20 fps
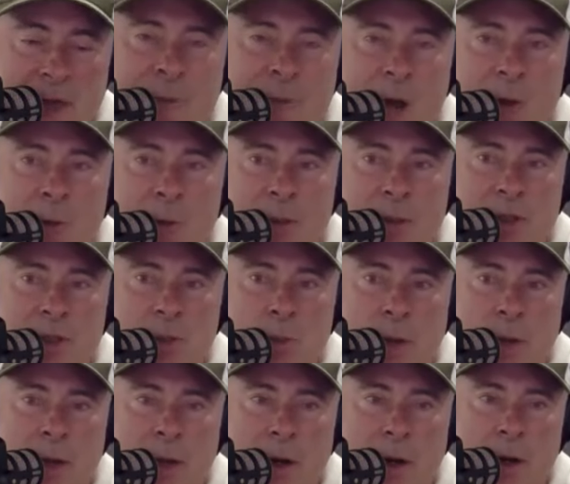have
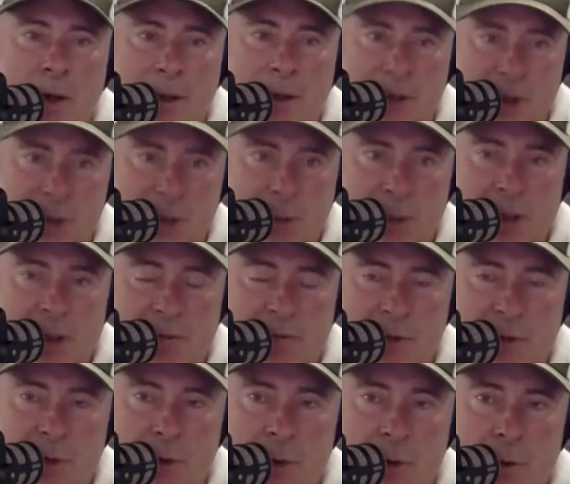moments where I'll
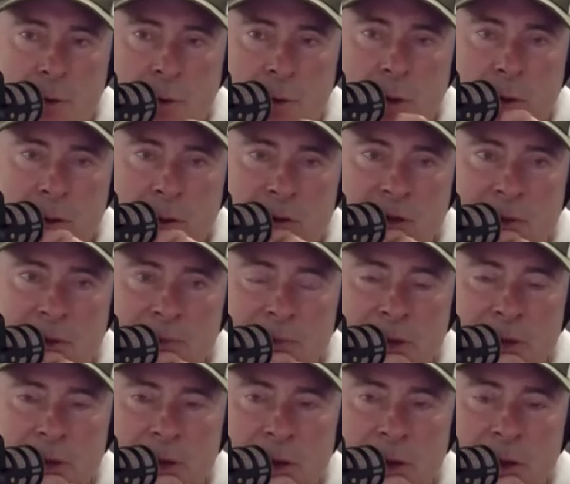express a view on
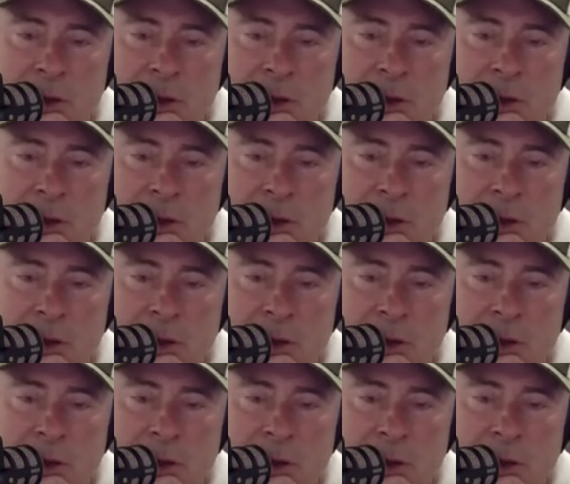something.